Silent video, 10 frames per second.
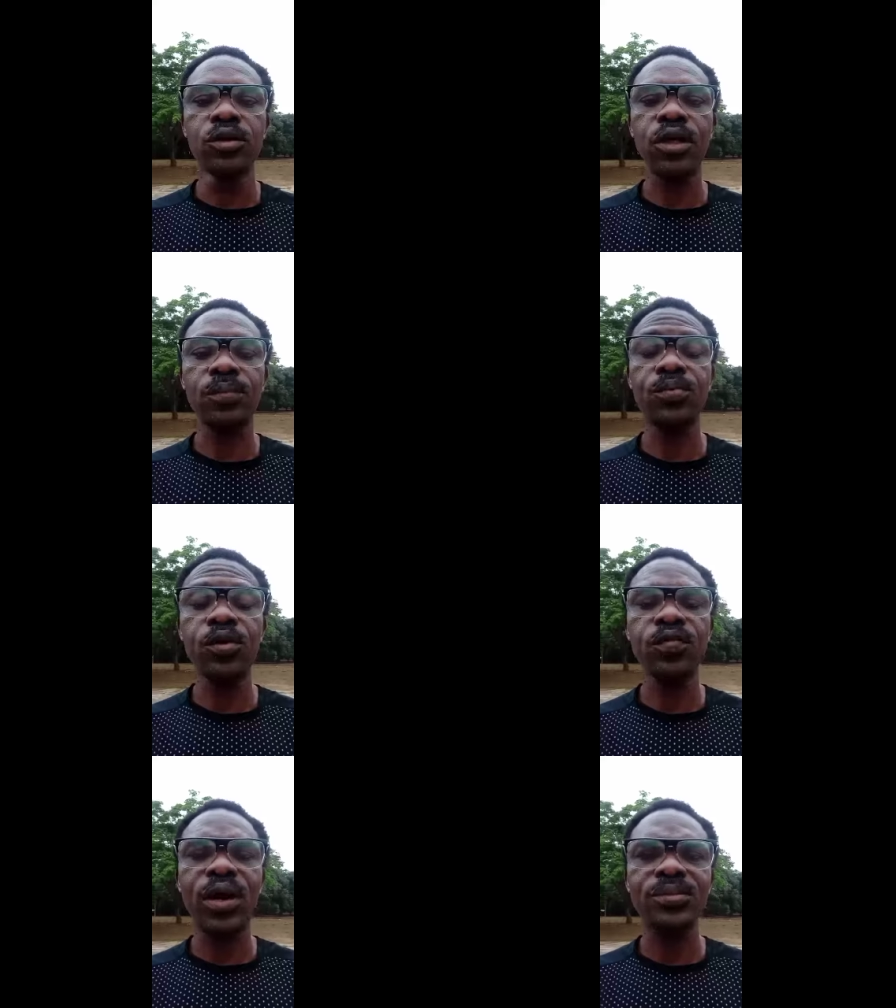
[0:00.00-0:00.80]
Hallelujah.
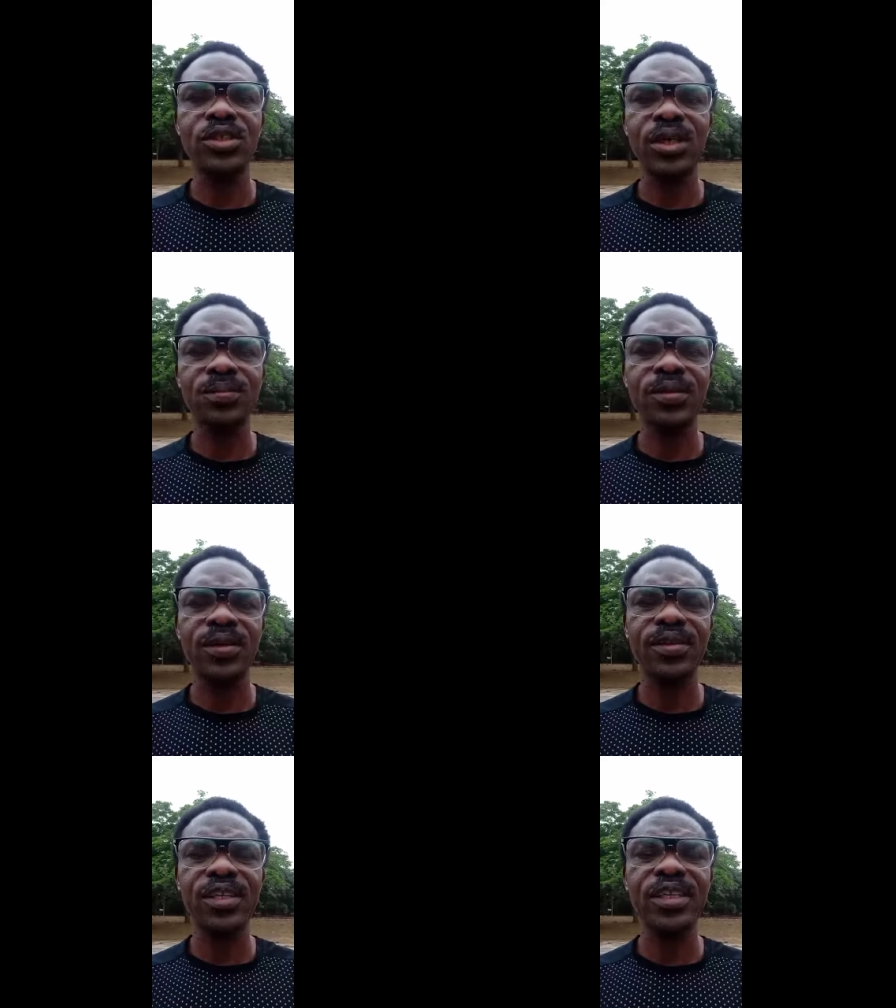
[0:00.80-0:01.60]
Proverbs
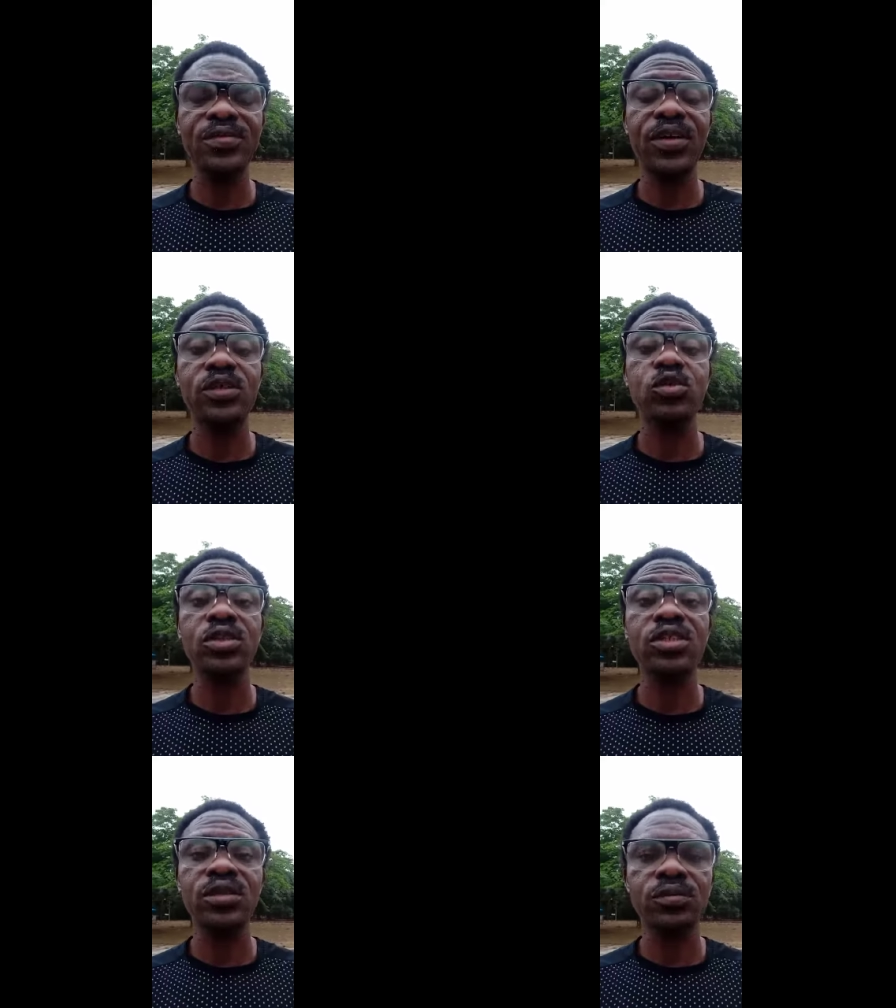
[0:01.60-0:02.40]
chapter 3, verse
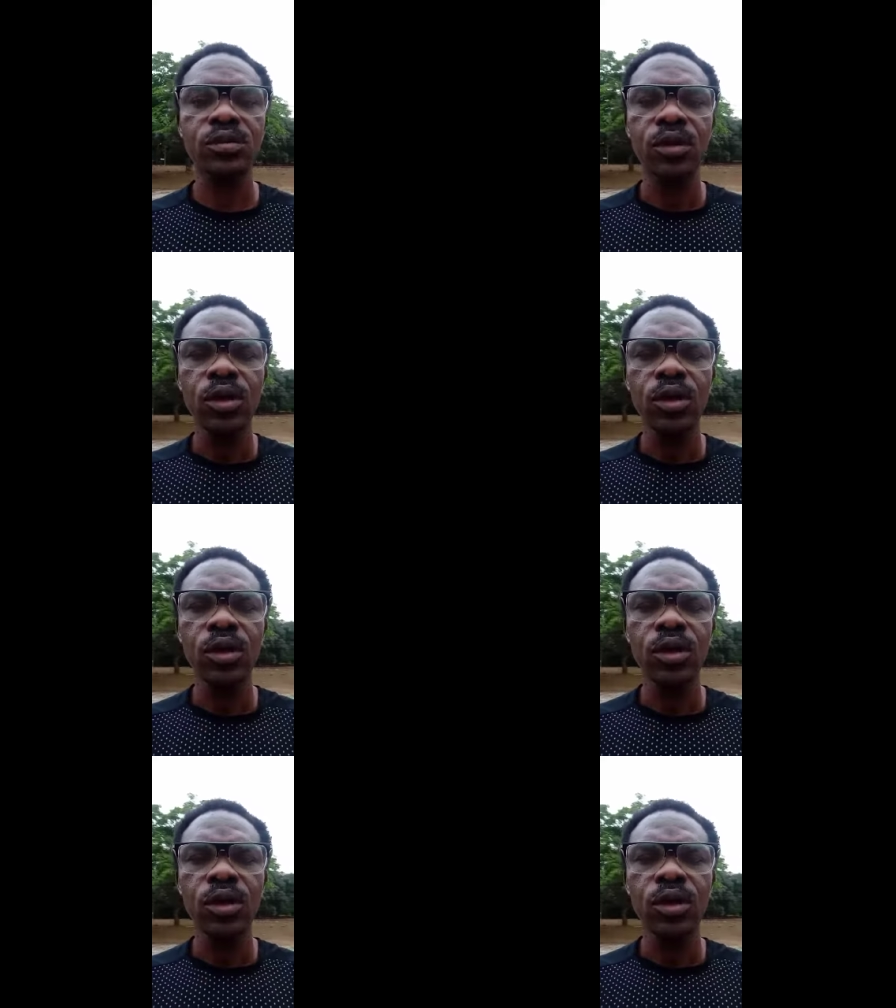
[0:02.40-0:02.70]
27.